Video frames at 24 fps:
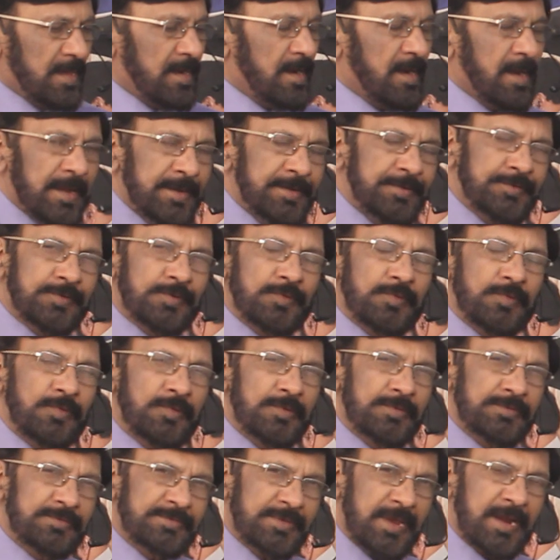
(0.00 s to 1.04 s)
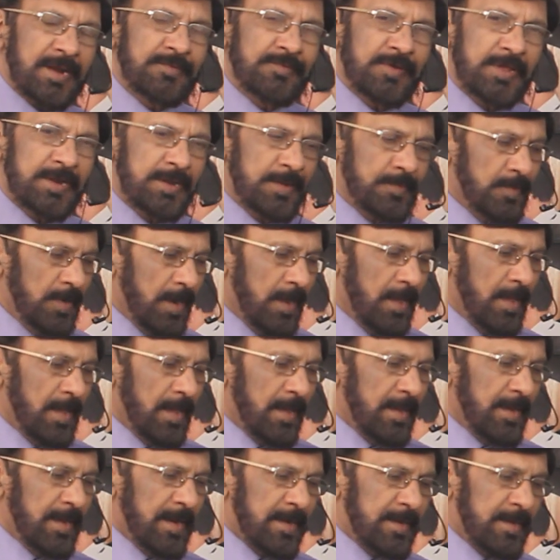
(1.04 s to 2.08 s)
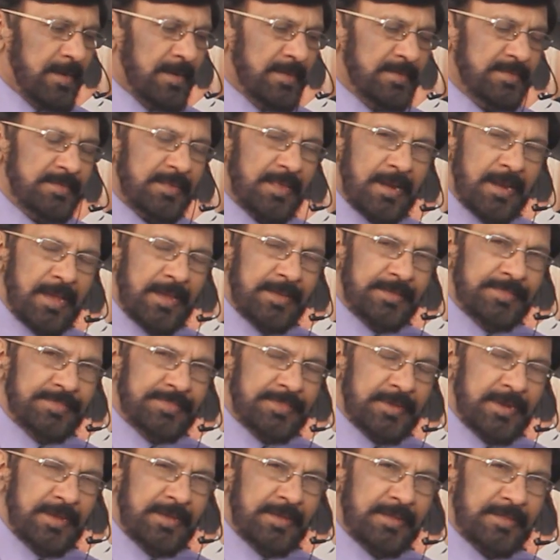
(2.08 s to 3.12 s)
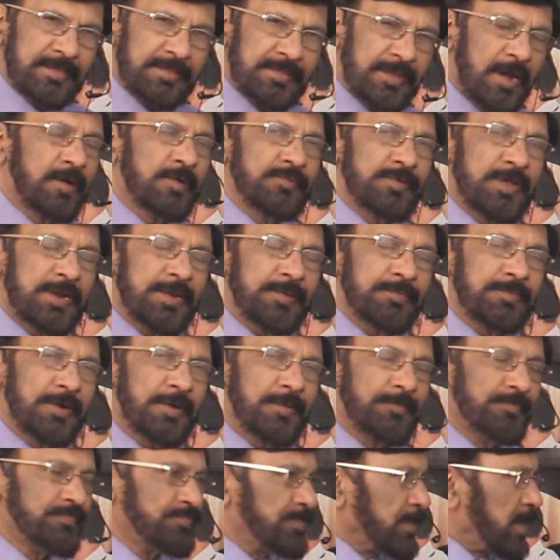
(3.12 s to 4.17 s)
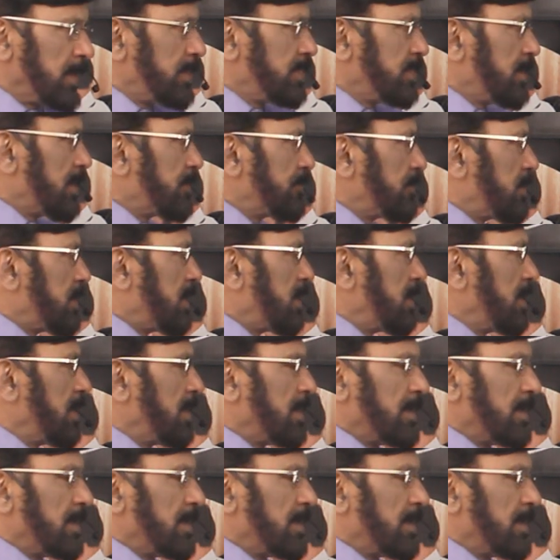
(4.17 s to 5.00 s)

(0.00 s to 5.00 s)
line 2, second variable. Address line 3, third variable. In that way,